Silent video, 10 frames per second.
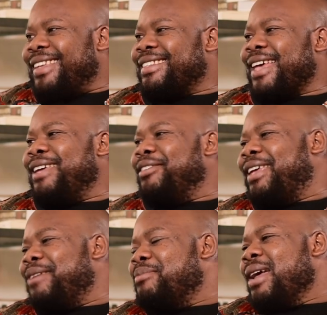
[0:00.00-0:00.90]
the
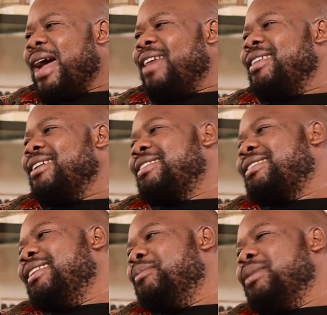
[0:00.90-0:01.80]
sky king. I think yes.
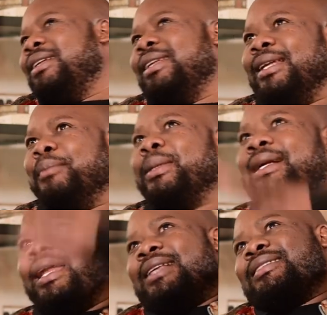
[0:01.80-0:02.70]
it's limit,
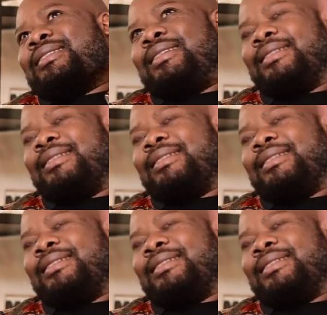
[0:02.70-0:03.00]
limitless.